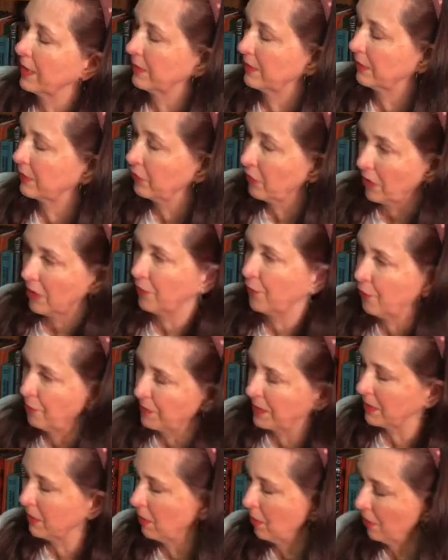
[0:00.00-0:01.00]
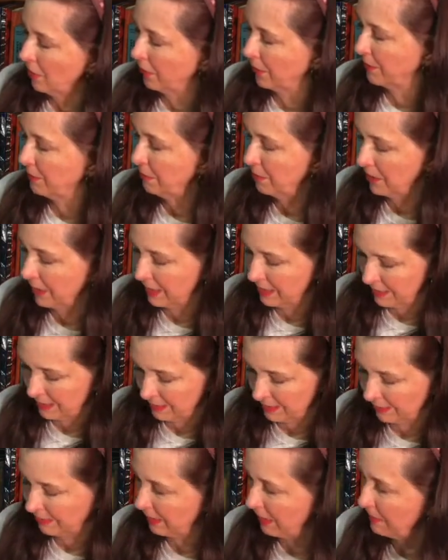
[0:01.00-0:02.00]
It's hard for me to hold it and play it at the
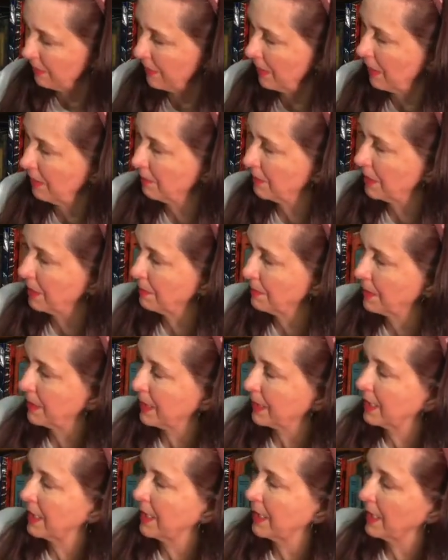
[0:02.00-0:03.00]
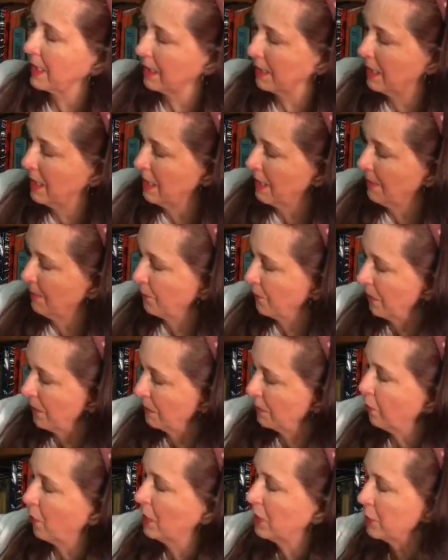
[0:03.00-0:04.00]
same time, but I bet I can. Well,
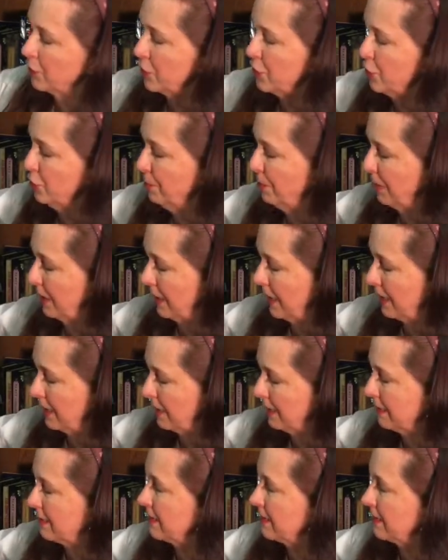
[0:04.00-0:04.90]
why don't you play it